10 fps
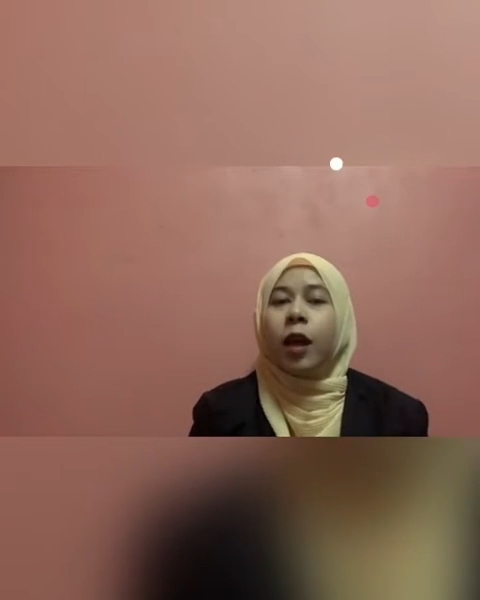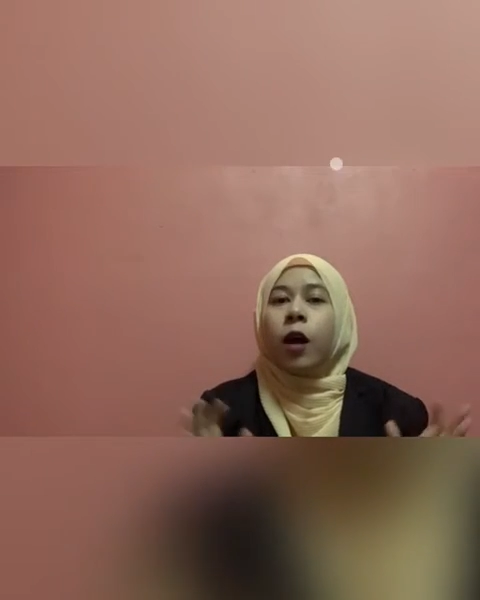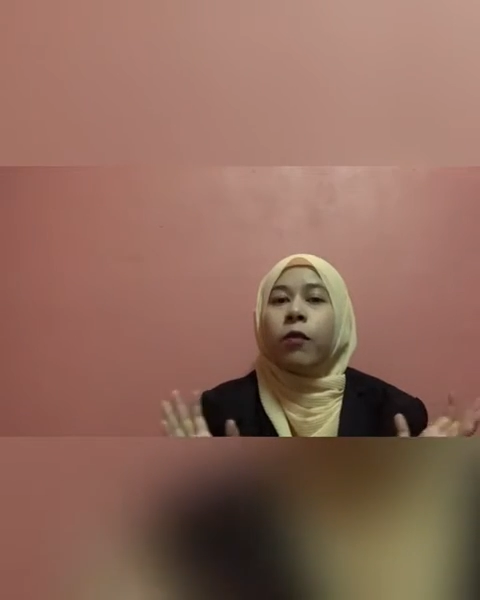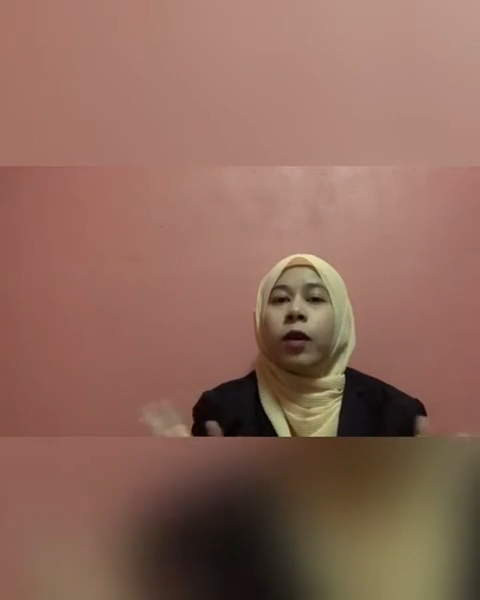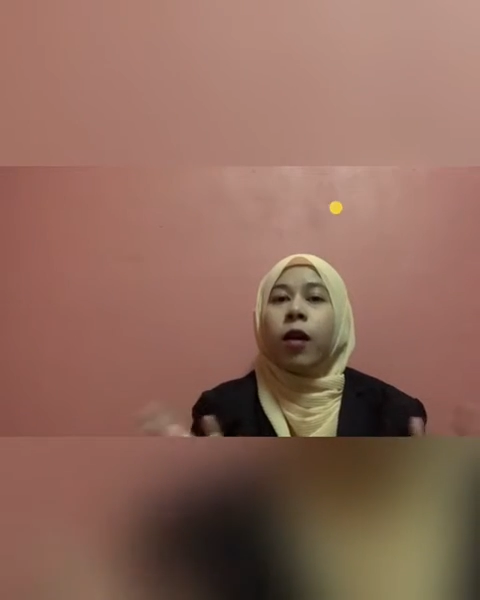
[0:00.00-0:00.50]

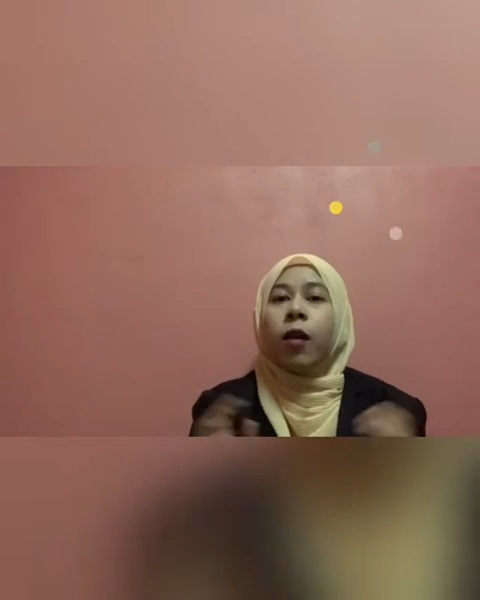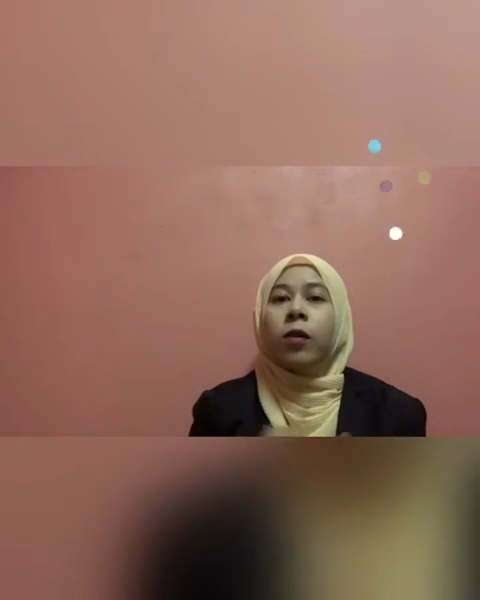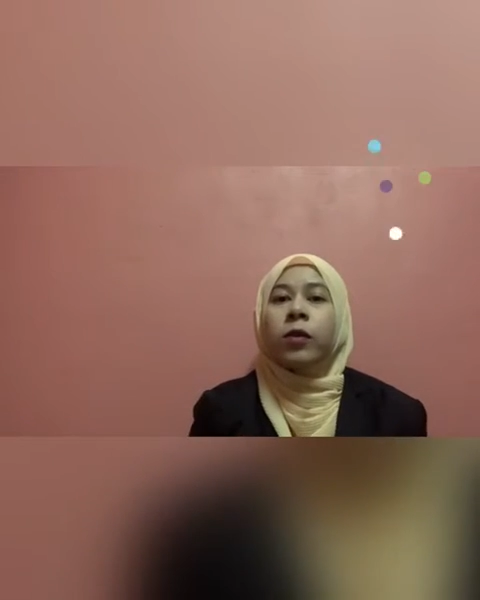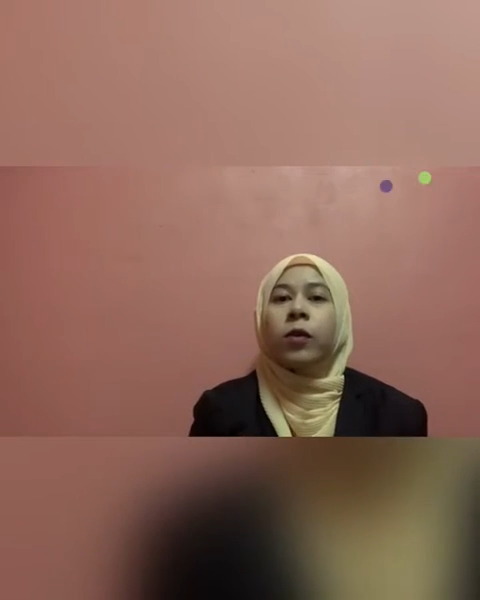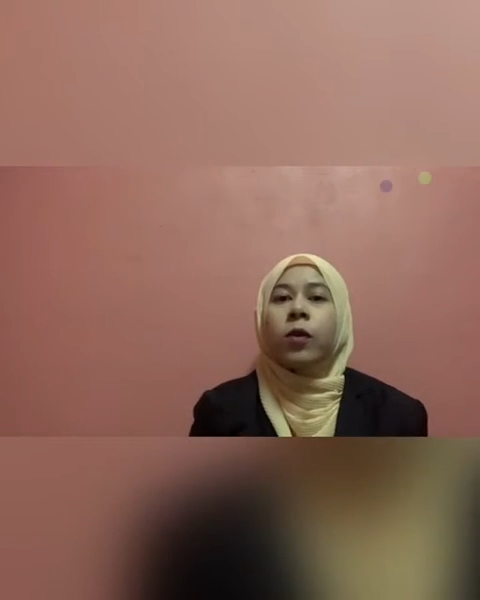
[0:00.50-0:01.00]
will
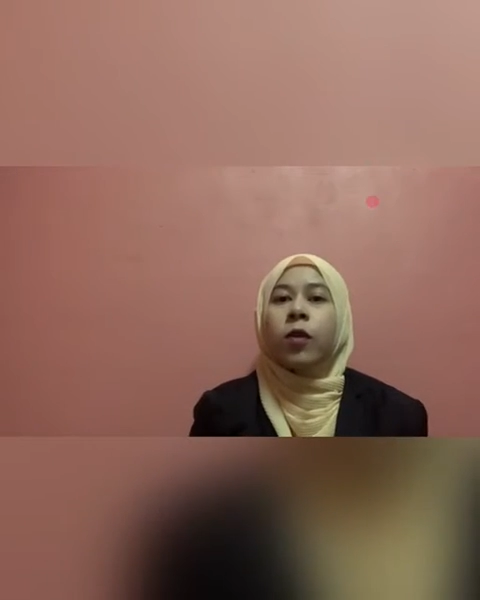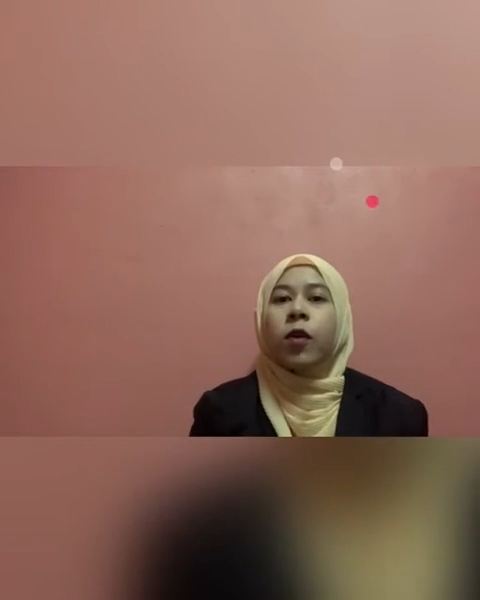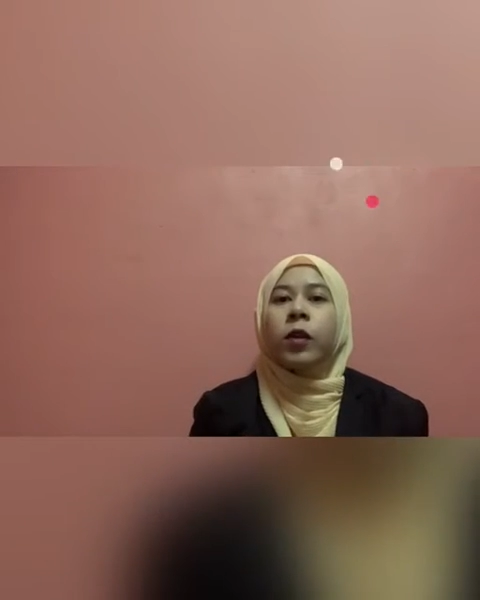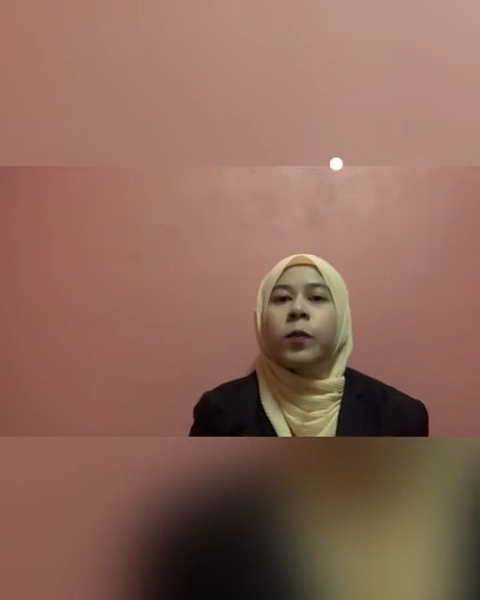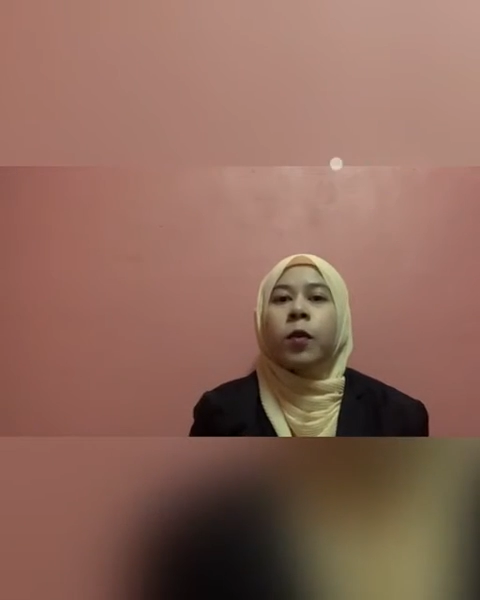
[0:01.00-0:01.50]
also
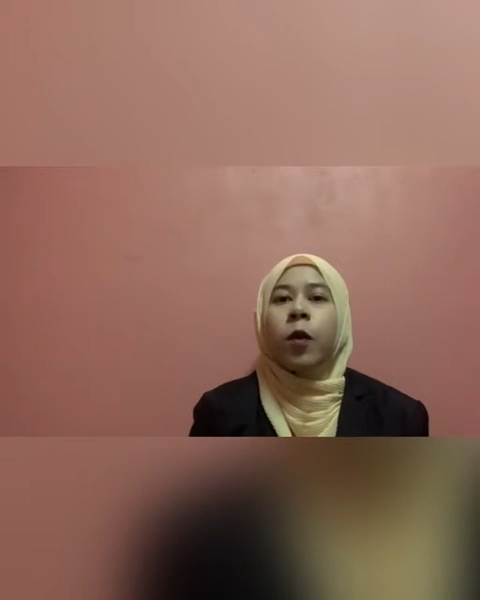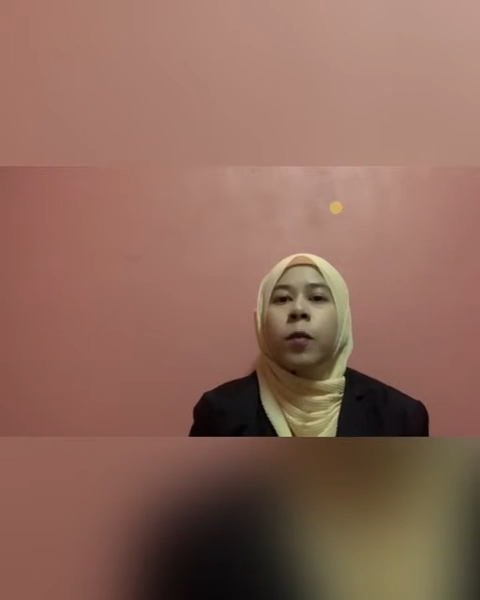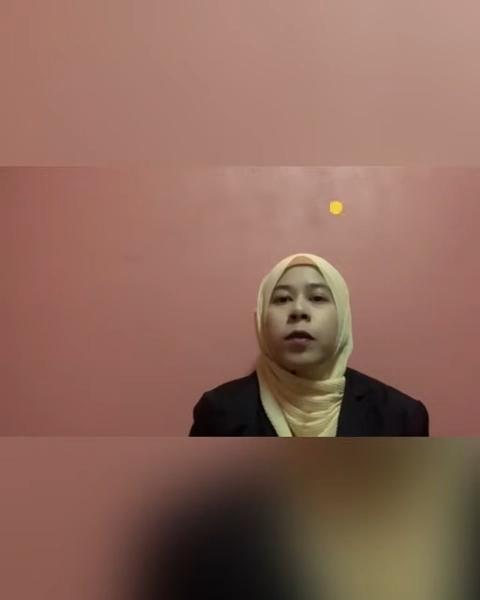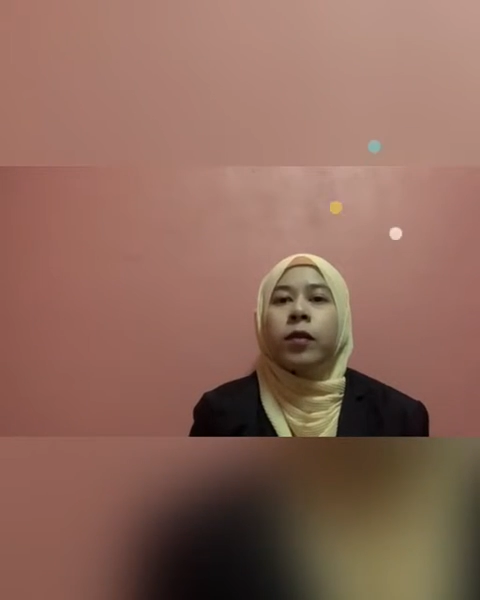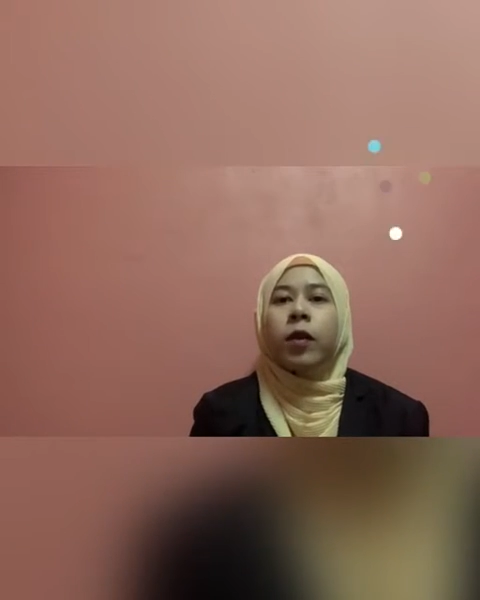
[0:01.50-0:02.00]
cause problems